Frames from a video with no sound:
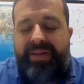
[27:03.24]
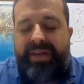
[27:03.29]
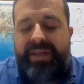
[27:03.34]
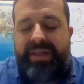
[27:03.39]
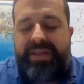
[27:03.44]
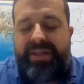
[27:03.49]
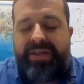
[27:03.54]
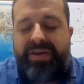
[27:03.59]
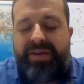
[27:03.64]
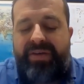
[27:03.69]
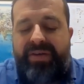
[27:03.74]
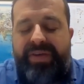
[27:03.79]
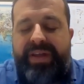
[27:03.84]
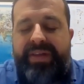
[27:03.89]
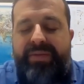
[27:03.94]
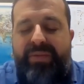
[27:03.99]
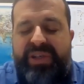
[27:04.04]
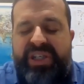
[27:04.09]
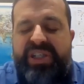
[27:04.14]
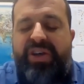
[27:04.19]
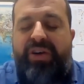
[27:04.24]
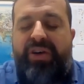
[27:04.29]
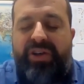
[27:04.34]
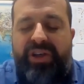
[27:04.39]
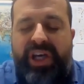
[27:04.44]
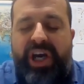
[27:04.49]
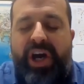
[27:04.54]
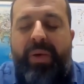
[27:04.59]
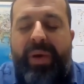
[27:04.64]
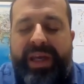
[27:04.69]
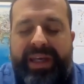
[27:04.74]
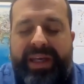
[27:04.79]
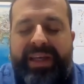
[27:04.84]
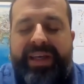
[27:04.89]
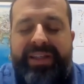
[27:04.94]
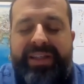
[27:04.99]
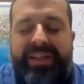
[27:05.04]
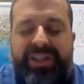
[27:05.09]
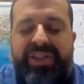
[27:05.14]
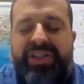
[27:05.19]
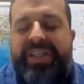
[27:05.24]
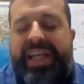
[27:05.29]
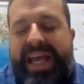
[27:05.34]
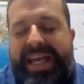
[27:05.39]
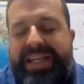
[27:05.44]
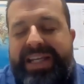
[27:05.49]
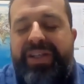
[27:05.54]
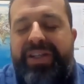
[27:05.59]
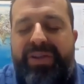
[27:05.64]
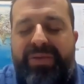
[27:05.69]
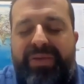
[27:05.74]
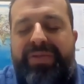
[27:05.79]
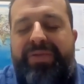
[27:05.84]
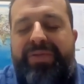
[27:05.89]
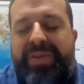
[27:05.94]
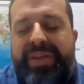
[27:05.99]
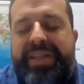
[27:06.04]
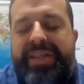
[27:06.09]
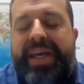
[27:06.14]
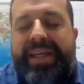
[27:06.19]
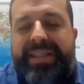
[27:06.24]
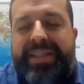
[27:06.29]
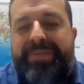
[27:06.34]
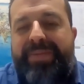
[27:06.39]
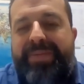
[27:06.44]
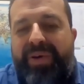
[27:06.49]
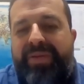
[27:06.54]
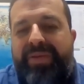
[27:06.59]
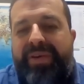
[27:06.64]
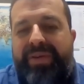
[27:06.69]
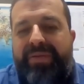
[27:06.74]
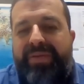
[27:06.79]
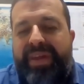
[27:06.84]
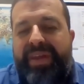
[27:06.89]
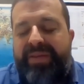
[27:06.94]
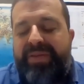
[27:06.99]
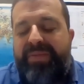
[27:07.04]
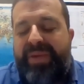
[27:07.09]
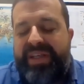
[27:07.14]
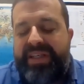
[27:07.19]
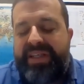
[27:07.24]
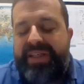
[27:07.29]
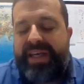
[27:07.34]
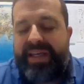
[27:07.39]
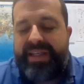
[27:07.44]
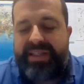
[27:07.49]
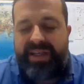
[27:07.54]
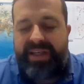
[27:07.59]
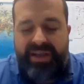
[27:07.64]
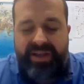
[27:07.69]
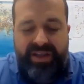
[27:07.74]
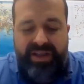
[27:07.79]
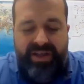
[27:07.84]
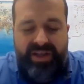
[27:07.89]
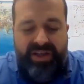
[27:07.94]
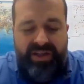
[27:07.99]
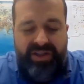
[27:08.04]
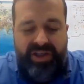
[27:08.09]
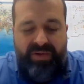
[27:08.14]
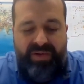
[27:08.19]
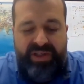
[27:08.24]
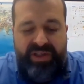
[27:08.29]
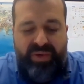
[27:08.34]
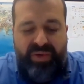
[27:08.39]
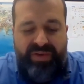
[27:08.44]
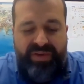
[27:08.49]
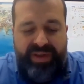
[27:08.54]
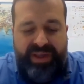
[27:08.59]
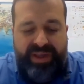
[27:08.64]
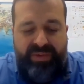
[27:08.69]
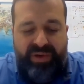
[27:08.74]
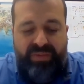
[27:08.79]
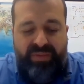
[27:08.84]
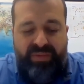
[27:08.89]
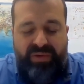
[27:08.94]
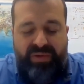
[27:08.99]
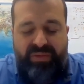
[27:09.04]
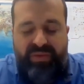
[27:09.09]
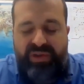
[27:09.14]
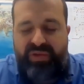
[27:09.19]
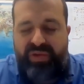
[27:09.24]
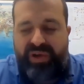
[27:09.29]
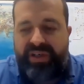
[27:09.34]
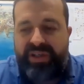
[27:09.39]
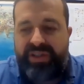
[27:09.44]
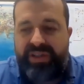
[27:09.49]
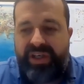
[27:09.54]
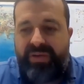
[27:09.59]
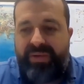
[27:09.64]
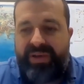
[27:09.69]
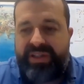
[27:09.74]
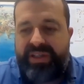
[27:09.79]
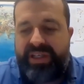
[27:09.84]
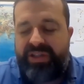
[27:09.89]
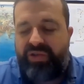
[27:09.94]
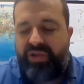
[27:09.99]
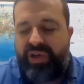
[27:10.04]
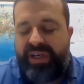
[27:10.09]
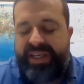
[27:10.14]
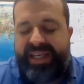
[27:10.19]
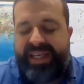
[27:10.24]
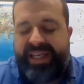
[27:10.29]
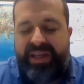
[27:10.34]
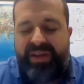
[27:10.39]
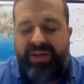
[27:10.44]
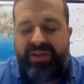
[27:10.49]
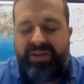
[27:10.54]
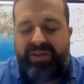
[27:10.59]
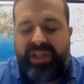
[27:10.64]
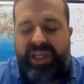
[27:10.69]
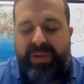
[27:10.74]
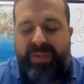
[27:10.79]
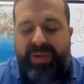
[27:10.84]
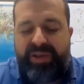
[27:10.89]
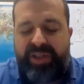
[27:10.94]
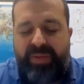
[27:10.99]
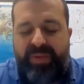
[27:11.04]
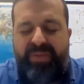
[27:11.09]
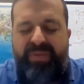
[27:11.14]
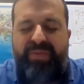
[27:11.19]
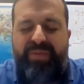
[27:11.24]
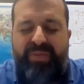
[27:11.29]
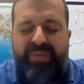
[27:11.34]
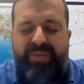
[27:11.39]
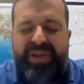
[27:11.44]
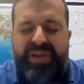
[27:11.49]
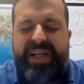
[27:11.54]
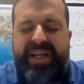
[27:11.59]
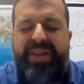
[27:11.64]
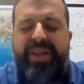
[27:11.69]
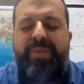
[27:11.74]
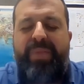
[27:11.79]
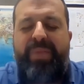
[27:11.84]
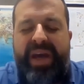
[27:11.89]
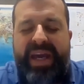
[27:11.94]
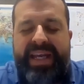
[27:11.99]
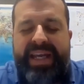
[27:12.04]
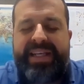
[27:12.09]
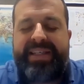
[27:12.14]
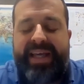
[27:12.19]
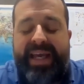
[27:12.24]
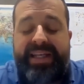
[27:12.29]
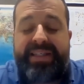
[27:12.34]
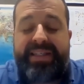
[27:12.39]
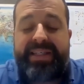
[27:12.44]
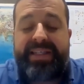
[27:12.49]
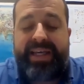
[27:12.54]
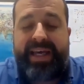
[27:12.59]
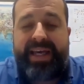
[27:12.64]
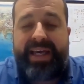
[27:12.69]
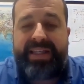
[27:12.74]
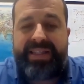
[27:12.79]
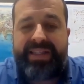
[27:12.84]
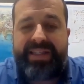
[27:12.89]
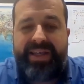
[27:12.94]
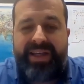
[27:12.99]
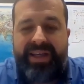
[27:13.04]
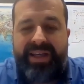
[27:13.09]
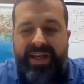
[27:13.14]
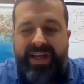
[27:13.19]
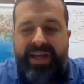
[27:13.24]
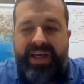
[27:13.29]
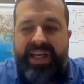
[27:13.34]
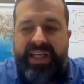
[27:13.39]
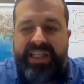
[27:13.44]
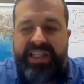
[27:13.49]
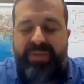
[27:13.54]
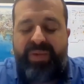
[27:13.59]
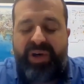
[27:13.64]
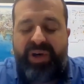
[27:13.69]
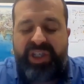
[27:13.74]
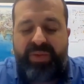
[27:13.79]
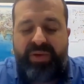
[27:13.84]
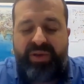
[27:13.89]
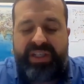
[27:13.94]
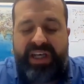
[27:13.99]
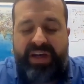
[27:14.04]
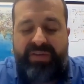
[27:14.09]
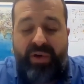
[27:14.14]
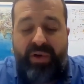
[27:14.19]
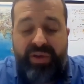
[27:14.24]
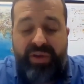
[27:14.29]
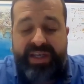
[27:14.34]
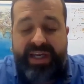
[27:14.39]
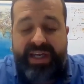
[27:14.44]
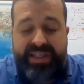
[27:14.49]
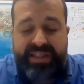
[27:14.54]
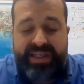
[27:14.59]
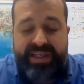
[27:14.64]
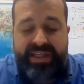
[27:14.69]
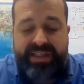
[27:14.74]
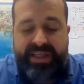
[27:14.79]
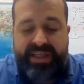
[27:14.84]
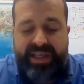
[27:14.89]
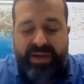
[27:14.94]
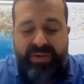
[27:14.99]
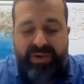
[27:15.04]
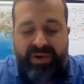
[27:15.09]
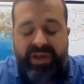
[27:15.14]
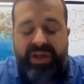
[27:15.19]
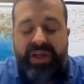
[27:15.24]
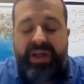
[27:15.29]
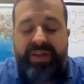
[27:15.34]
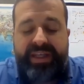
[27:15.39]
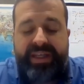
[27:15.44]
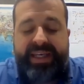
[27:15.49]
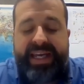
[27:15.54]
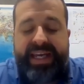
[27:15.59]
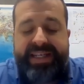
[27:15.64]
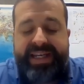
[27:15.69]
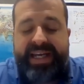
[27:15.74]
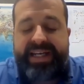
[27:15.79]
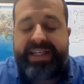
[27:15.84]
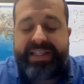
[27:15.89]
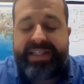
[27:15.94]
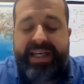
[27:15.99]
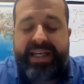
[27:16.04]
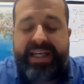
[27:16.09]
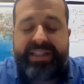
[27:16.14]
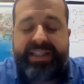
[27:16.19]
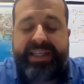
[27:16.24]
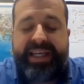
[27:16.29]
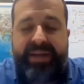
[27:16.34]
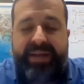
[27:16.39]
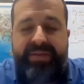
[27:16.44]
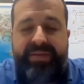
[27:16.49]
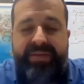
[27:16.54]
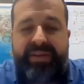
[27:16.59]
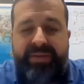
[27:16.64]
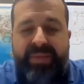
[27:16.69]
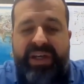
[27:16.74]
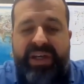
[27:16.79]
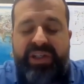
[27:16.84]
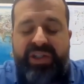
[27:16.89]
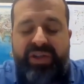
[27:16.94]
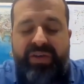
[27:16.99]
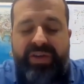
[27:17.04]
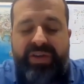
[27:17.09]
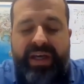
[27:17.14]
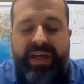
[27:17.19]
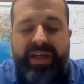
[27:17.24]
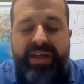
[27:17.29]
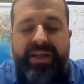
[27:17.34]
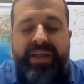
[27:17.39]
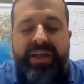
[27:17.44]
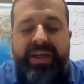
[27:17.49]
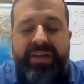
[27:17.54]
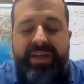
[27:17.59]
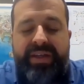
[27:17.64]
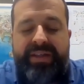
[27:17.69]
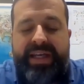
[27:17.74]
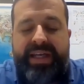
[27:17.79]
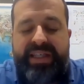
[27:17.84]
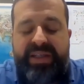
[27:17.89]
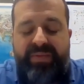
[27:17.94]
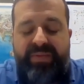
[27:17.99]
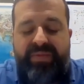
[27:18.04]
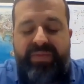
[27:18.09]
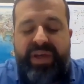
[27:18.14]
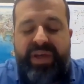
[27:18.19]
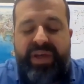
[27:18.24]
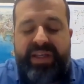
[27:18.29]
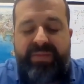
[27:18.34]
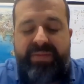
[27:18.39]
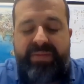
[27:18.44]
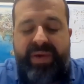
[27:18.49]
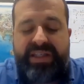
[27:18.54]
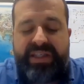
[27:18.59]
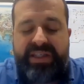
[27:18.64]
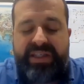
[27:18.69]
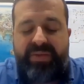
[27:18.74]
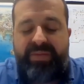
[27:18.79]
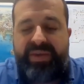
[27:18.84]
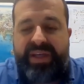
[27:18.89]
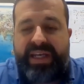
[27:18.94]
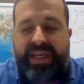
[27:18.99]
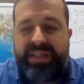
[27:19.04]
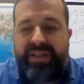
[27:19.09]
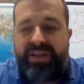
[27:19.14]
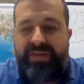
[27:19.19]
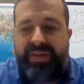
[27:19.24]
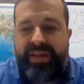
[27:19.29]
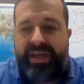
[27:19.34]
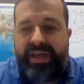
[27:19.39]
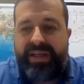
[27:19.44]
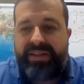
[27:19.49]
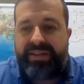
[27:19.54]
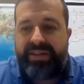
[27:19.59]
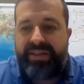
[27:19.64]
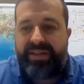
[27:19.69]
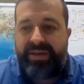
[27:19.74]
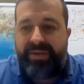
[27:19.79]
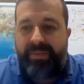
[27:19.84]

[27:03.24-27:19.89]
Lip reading: it's the sort of thing which is ongoing and doesn't end with data, with metadata. So it's one thing we're trying to do is trying to keep on top, particularly the main data sets. It's impossible to have all the data sets in there, but the key data sets to make sure that the database is updated on that.